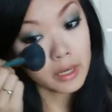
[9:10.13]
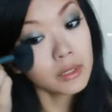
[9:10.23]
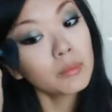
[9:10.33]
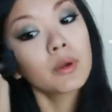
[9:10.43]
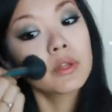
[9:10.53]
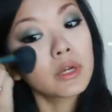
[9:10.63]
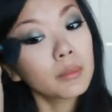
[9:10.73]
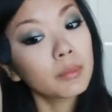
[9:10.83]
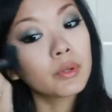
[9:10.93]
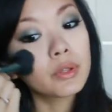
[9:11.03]
anywhere that
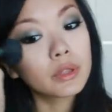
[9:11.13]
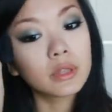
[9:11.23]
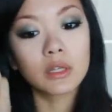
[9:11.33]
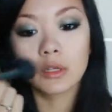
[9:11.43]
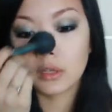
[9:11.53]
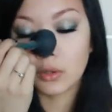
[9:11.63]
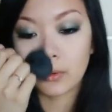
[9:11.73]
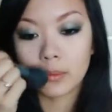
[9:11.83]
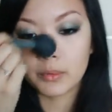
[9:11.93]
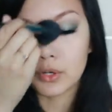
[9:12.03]
I put the
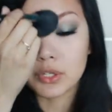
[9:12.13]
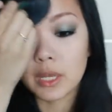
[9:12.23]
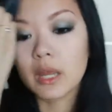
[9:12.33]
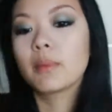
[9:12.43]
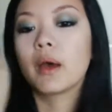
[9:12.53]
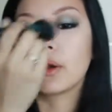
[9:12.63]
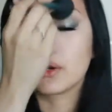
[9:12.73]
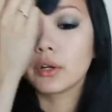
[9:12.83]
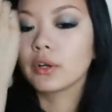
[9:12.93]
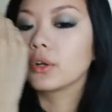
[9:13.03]
Laura Mercier
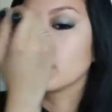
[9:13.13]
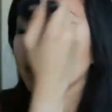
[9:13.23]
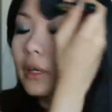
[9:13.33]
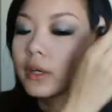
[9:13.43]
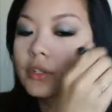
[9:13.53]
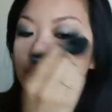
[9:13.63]
powder earlier,